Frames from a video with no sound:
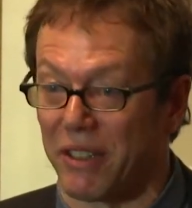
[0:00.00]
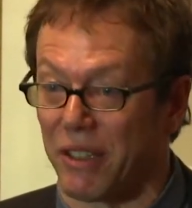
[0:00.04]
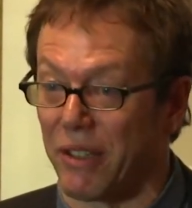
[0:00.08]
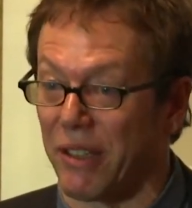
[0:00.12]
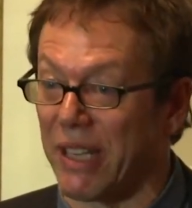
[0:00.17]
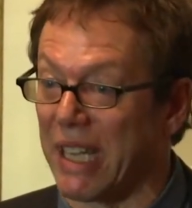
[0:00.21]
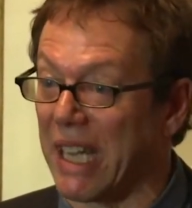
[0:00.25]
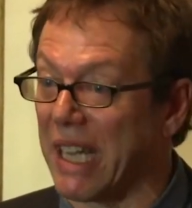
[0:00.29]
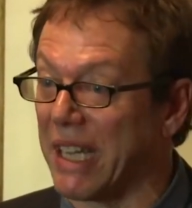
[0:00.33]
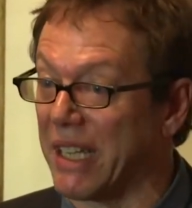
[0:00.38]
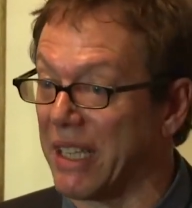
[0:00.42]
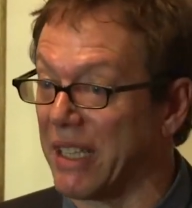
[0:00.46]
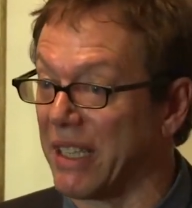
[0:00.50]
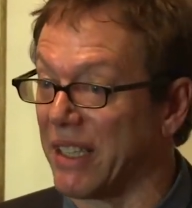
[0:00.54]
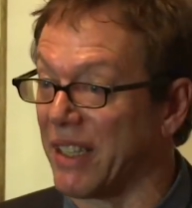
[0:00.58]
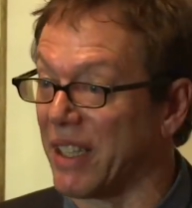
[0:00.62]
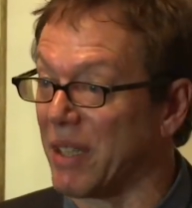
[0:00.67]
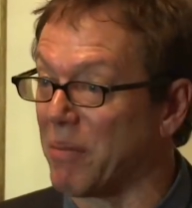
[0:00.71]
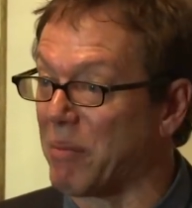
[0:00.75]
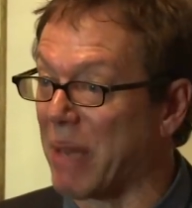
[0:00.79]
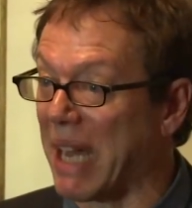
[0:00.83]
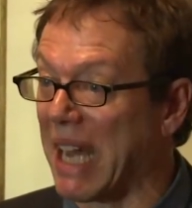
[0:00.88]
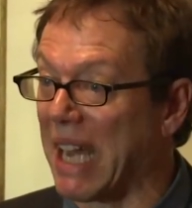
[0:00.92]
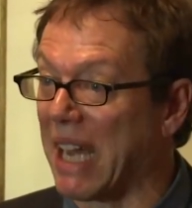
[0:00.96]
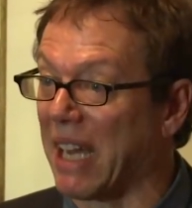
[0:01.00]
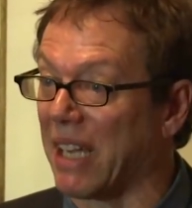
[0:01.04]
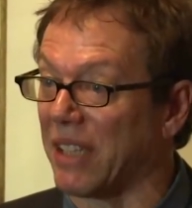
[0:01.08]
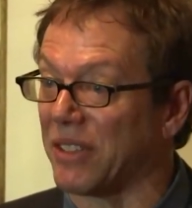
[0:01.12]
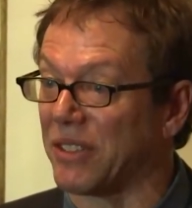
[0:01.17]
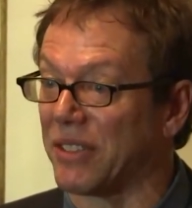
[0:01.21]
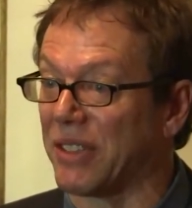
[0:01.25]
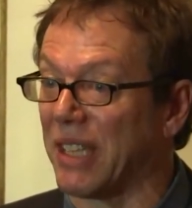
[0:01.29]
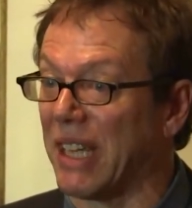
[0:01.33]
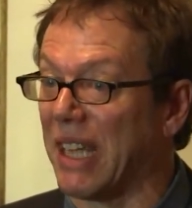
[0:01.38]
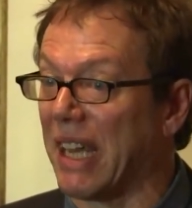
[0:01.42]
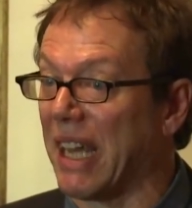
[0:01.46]
have created in the
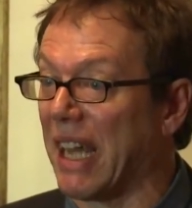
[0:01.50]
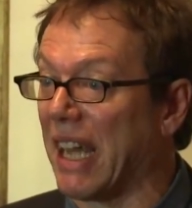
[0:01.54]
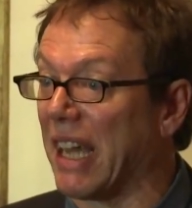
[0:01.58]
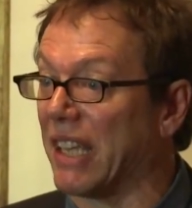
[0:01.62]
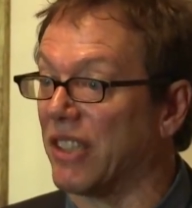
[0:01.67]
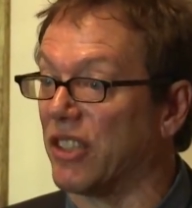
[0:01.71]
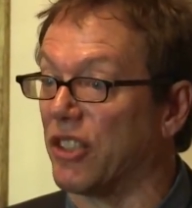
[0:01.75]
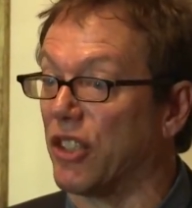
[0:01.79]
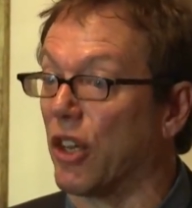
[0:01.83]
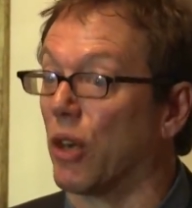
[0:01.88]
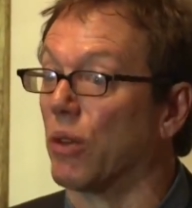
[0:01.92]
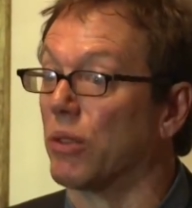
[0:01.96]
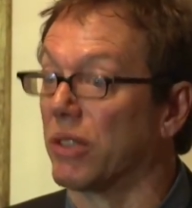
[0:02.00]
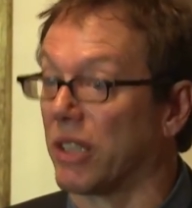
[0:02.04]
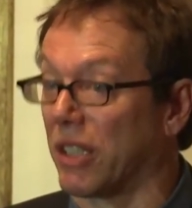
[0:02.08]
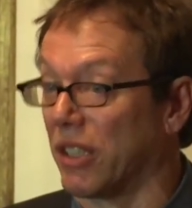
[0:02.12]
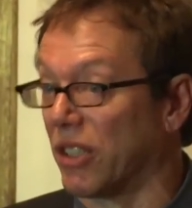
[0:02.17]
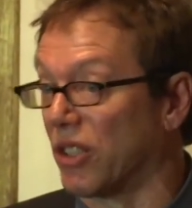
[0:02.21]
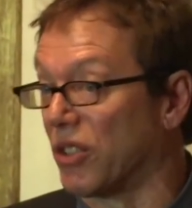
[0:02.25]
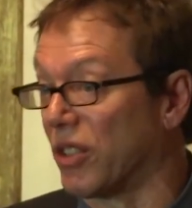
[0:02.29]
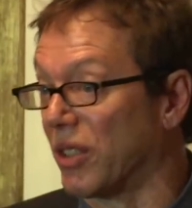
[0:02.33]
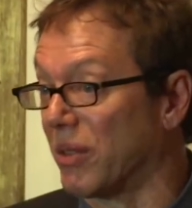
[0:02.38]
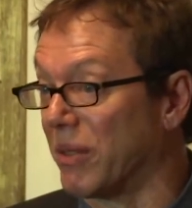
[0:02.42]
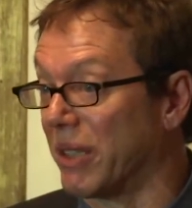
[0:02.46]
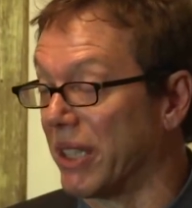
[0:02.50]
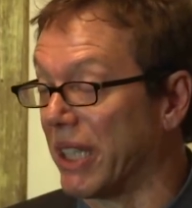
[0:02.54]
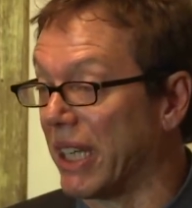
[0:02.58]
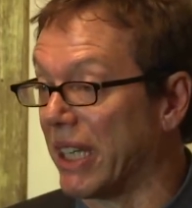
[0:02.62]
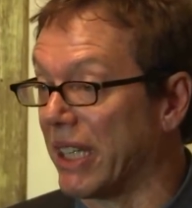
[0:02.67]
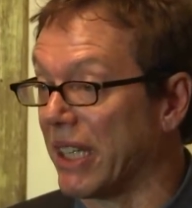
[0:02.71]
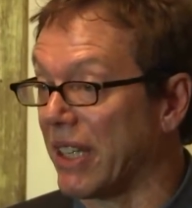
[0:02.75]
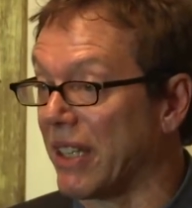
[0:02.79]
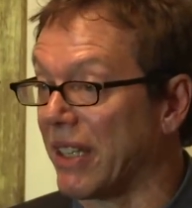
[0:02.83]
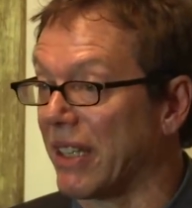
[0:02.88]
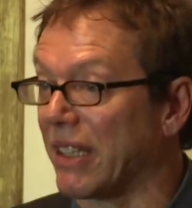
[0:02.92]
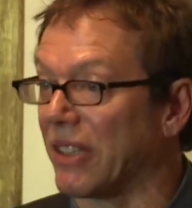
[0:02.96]
past and don't
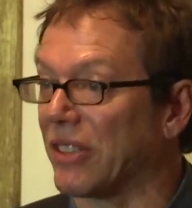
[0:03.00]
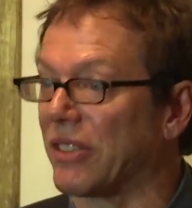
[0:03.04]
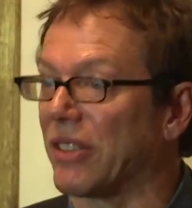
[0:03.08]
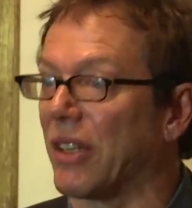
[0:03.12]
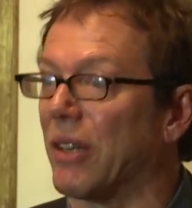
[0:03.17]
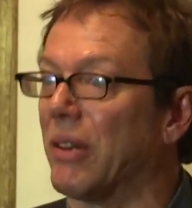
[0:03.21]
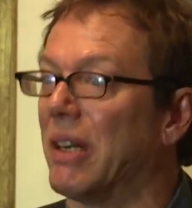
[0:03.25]
contribute anything.